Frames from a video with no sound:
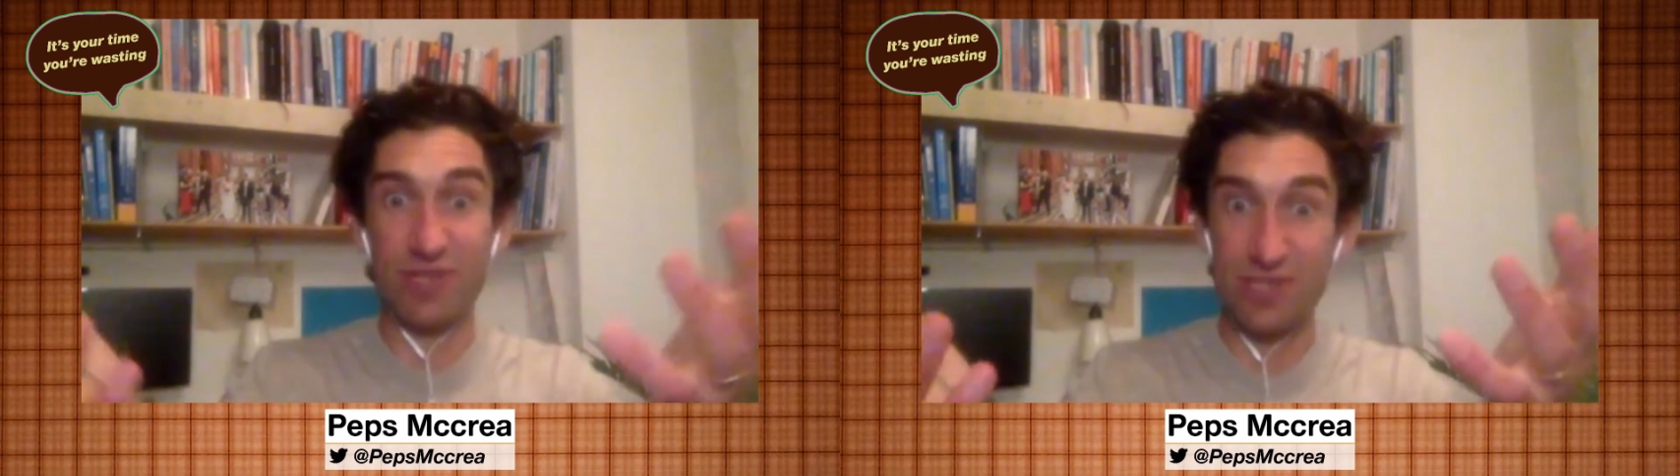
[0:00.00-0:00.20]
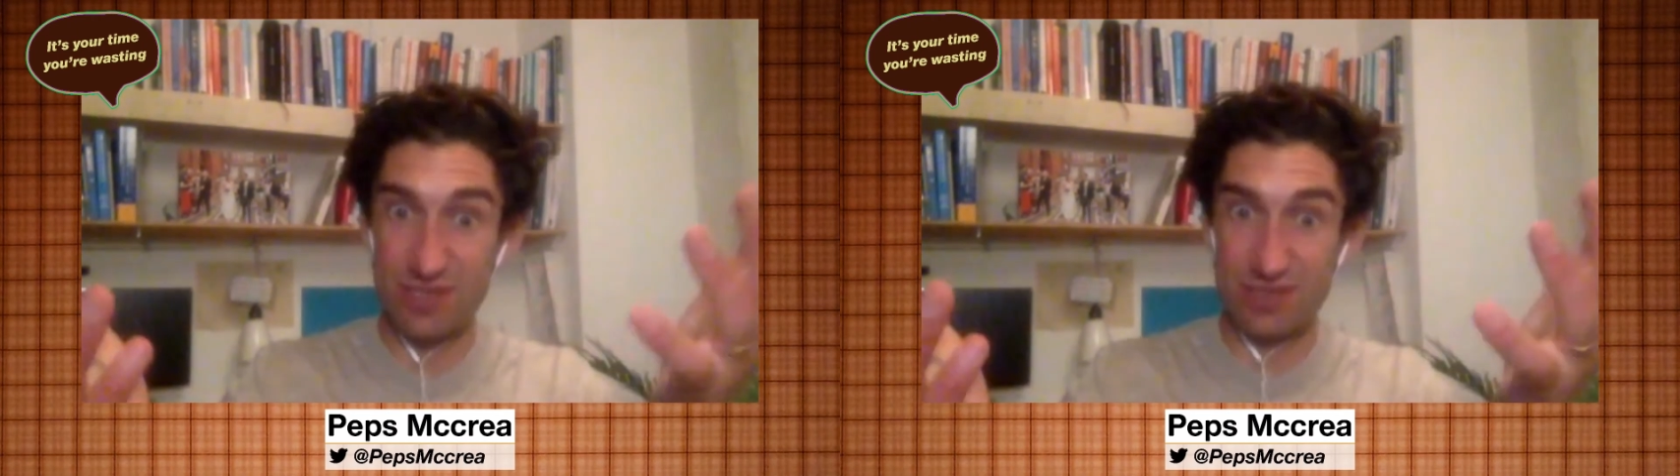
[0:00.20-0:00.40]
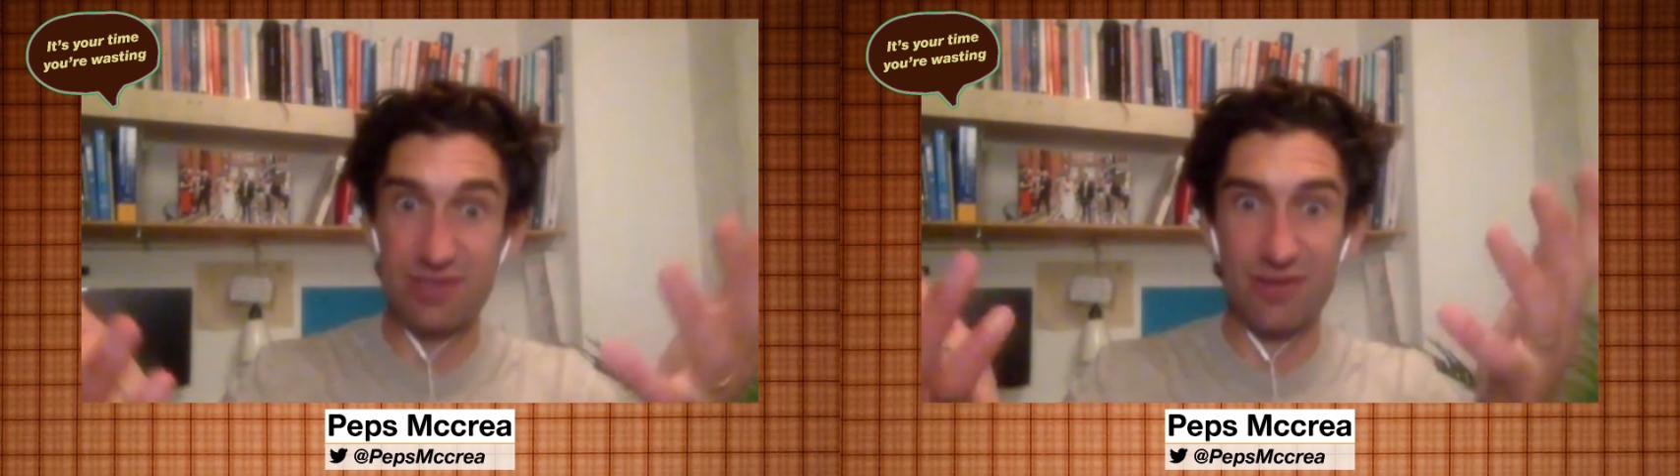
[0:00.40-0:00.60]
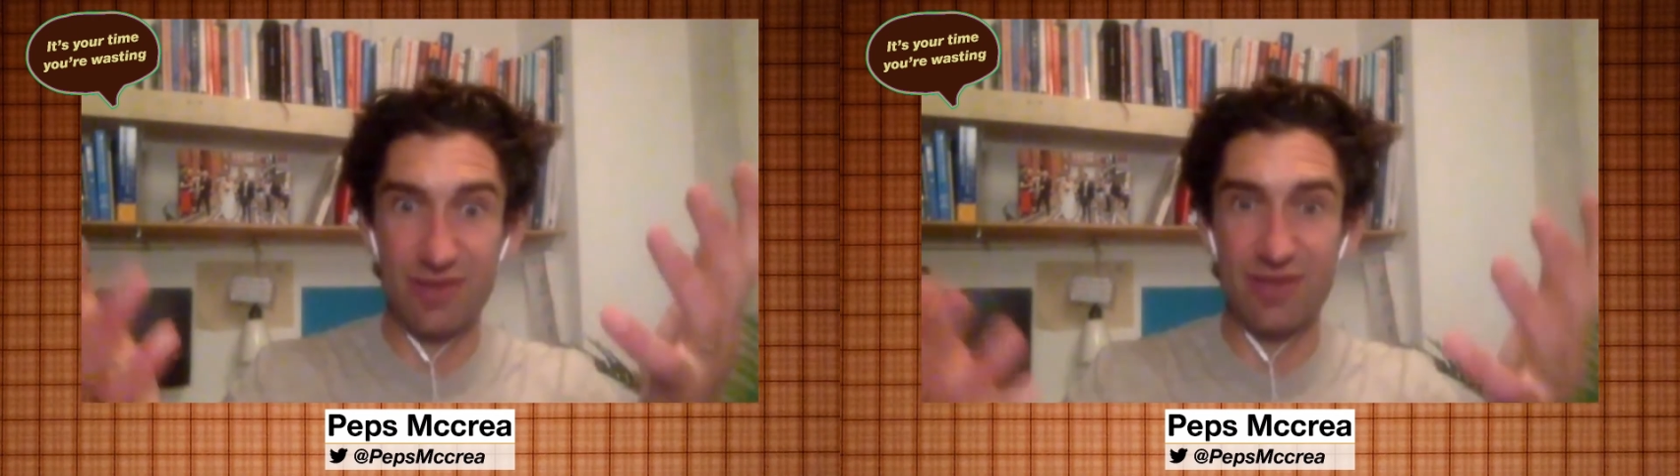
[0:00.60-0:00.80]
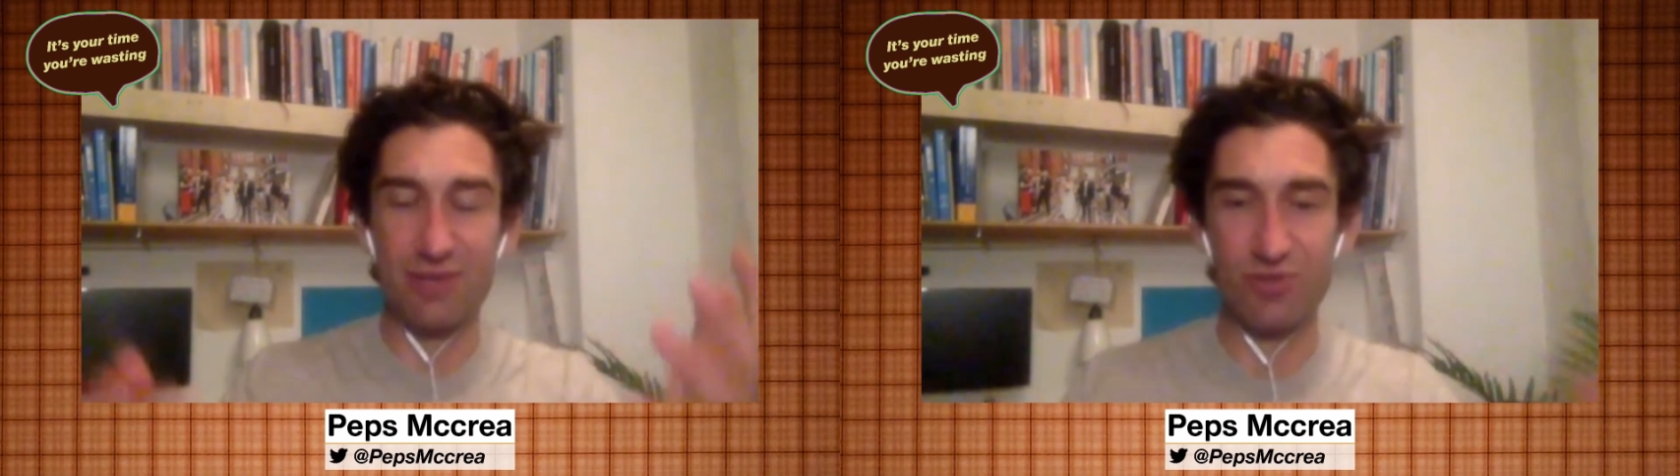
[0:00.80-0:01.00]
which is the
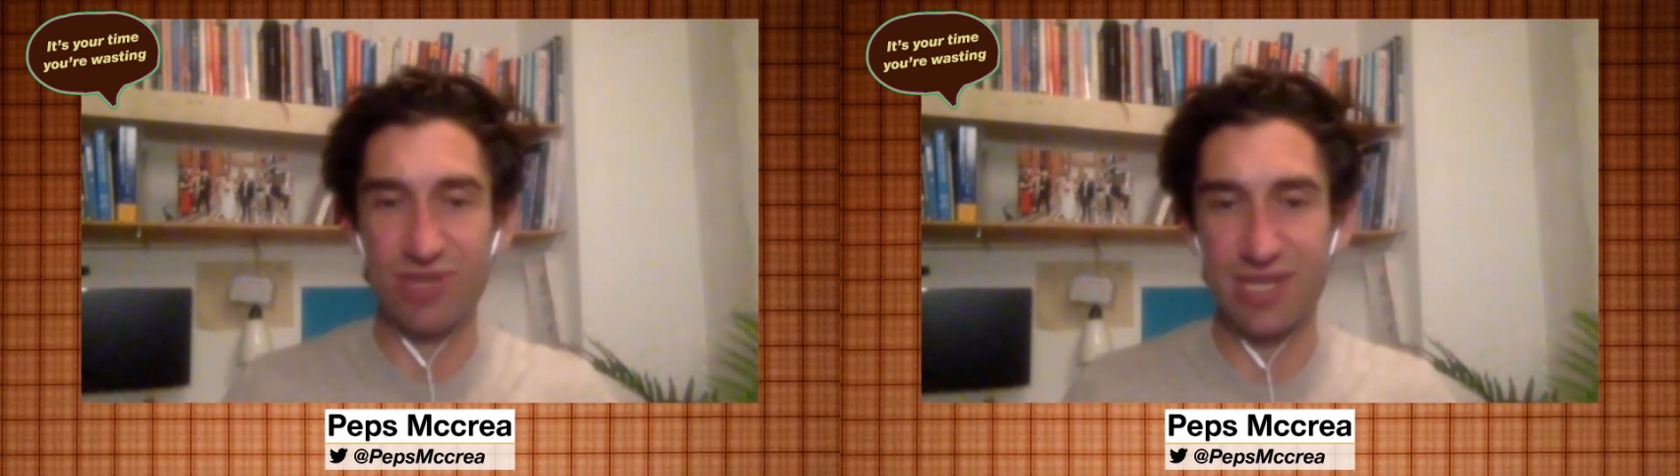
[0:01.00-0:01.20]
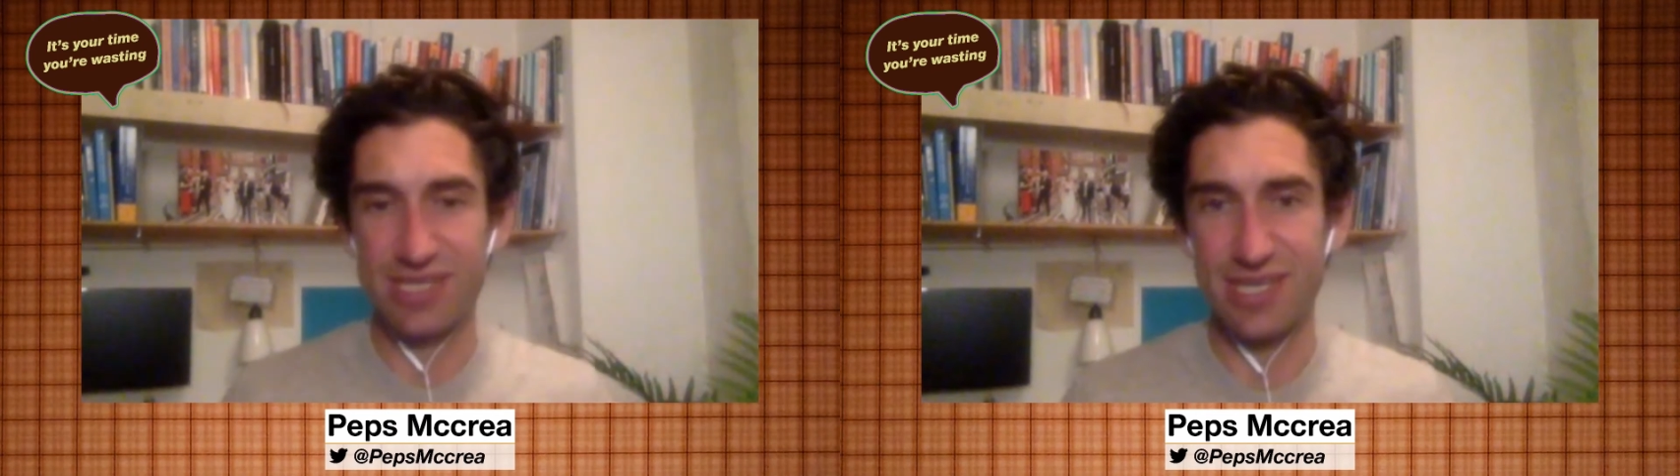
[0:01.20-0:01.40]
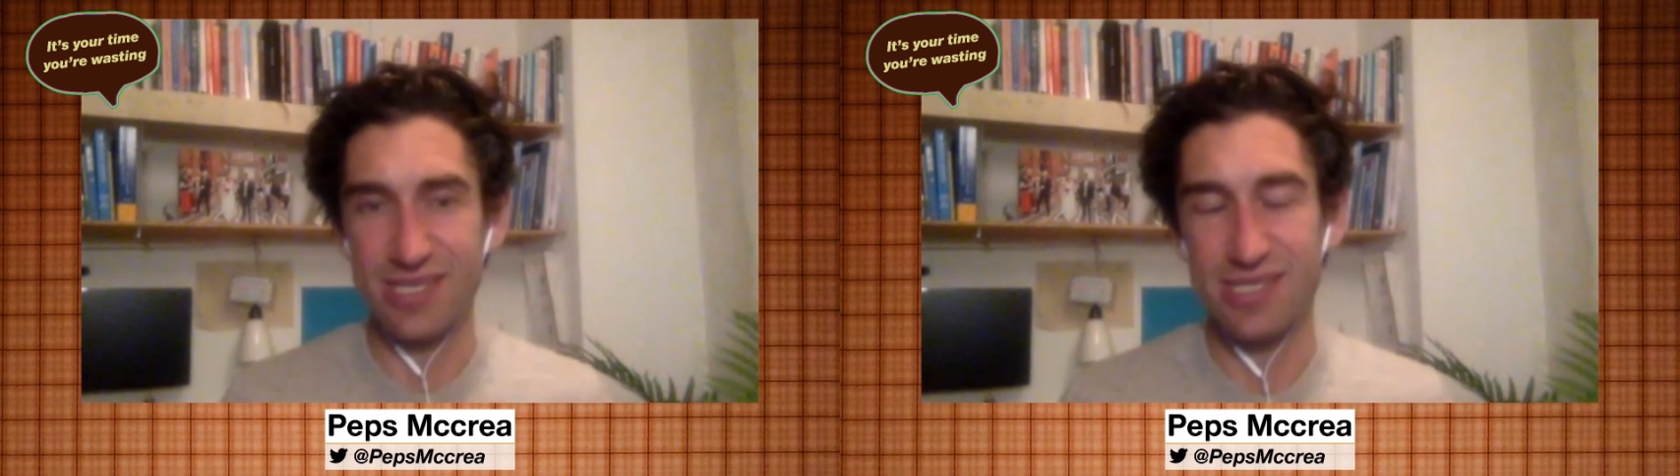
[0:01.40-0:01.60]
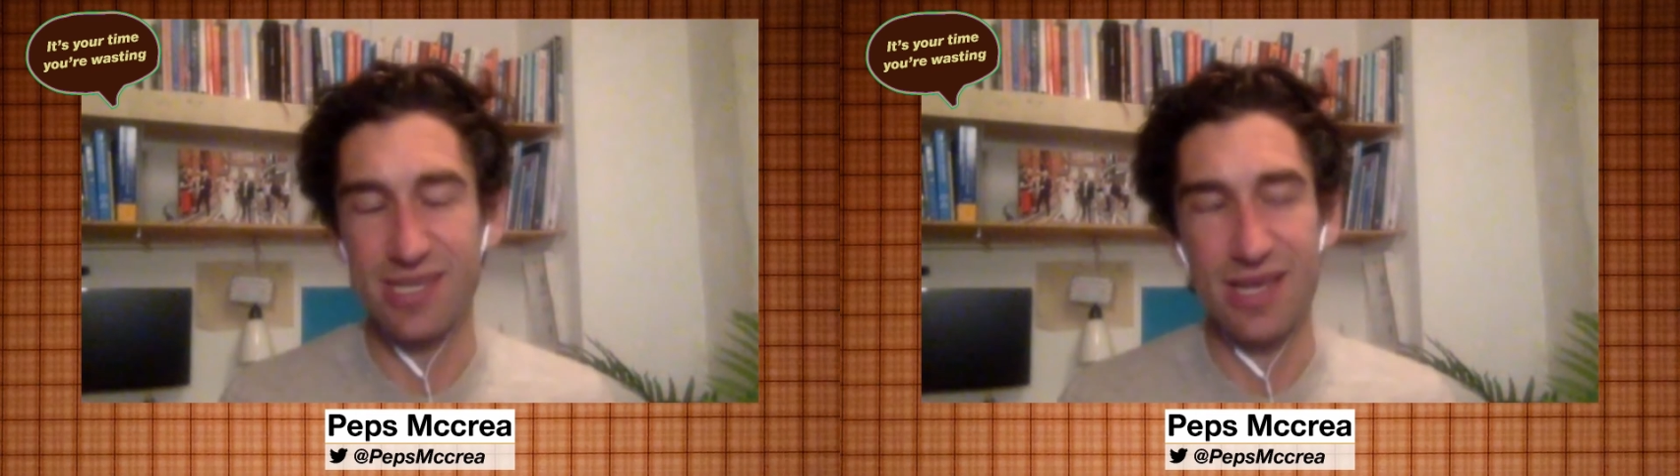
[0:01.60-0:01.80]
thing we're trying to teach.